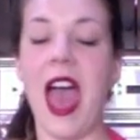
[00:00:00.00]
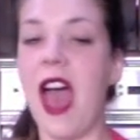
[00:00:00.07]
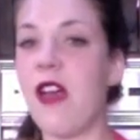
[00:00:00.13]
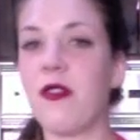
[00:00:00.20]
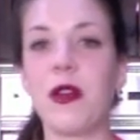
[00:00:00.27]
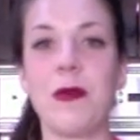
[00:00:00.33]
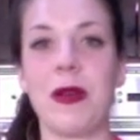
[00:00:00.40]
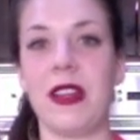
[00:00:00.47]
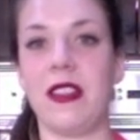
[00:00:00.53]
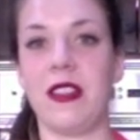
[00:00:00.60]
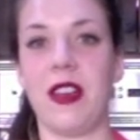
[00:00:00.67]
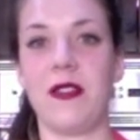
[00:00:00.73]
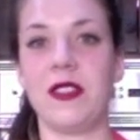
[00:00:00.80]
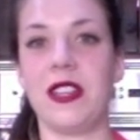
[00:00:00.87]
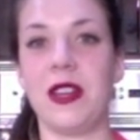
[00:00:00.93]
Everybody
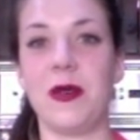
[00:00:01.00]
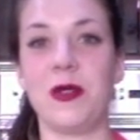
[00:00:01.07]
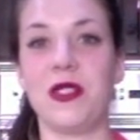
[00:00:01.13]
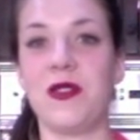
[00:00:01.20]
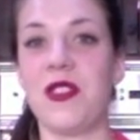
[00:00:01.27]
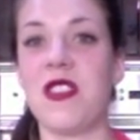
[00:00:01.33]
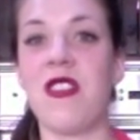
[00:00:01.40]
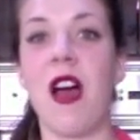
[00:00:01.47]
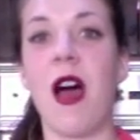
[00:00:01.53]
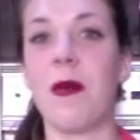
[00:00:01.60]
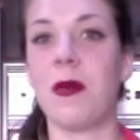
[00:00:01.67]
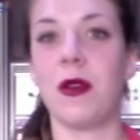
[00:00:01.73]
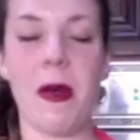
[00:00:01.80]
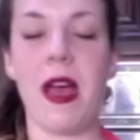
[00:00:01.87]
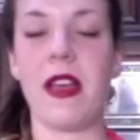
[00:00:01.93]
loved it. It was
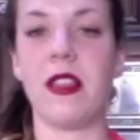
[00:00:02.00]
phenomenal.